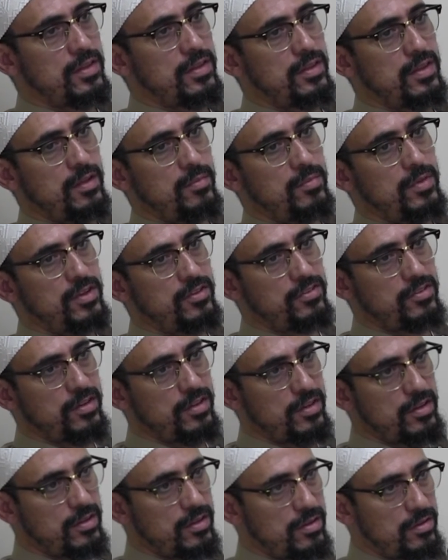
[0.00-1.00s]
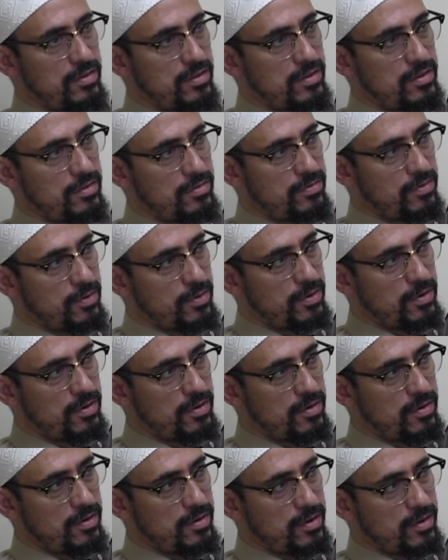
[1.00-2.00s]
they mention the
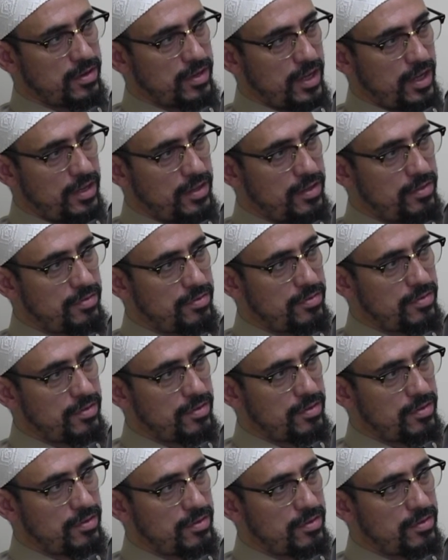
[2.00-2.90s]
4 caliphs,